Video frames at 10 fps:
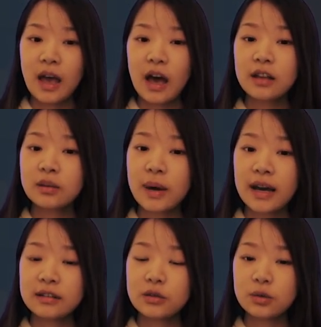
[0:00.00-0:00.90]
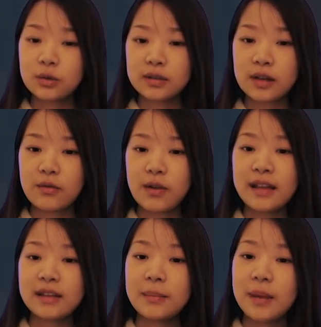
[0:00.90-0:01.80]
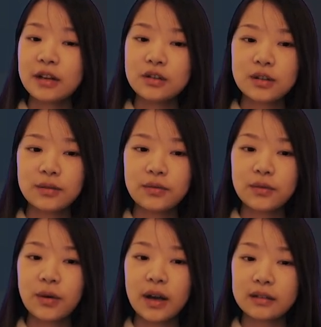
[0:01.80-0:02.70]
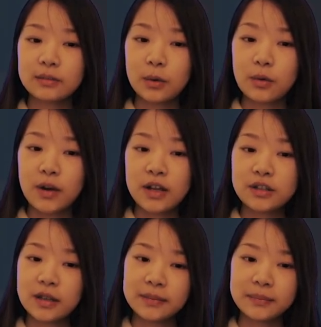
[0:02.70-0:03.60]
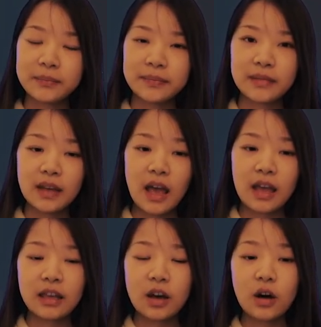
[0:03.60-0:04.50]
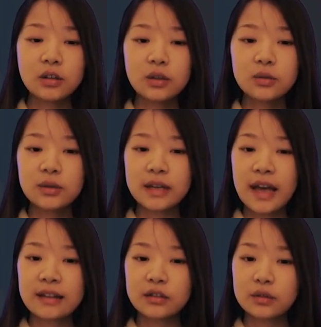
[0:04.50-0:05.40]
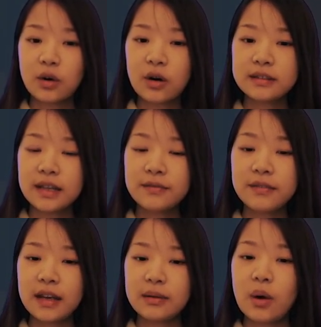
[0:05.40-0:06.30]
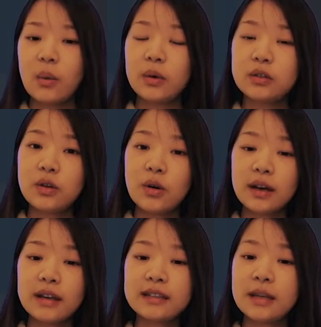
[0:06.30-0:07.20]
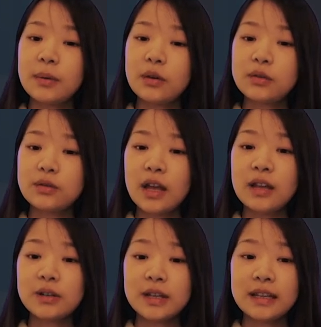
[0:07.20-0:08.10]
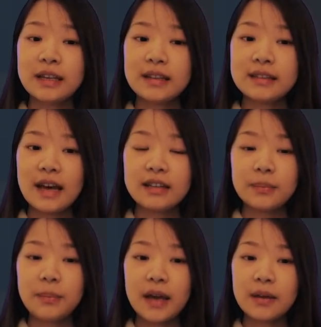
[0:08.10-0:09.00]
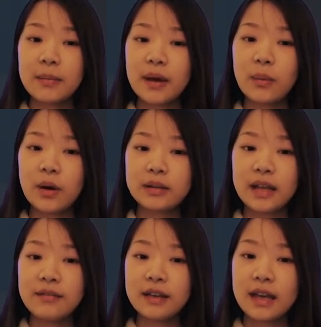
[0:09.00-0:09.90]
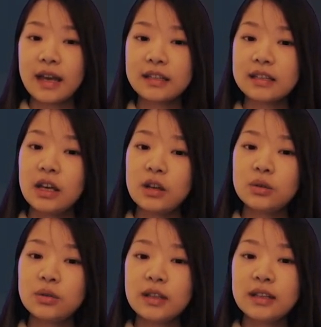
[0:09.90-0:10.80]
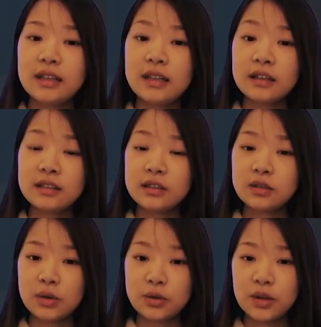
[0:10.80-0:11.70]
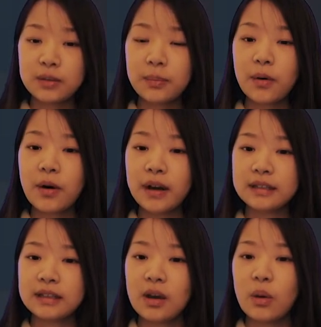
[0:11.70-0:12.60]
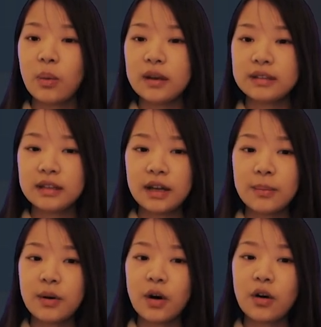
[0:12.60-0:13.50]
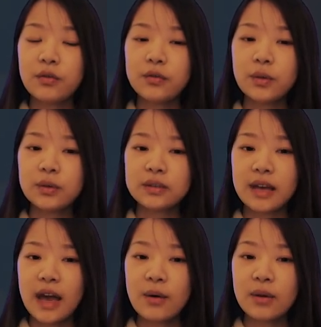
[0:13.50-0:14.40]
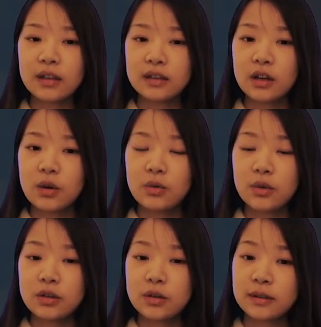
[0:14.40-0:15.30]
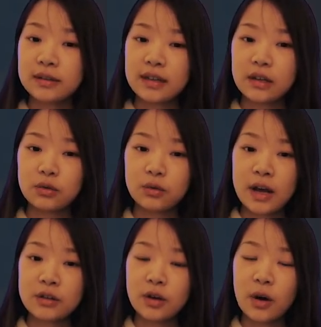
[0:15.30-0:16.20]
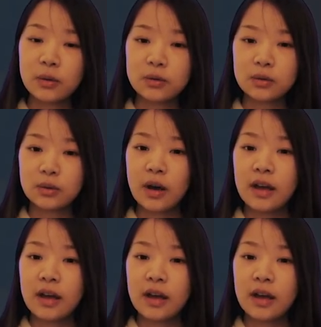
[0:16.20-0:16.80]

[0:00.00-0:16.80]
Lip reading: Otherwise, choose a random action for exploration. In order to get the score safely, we took a simple strategy that the Pac-Man will navigate to the nearest retreat point once the number of foods carried reaches a threshold to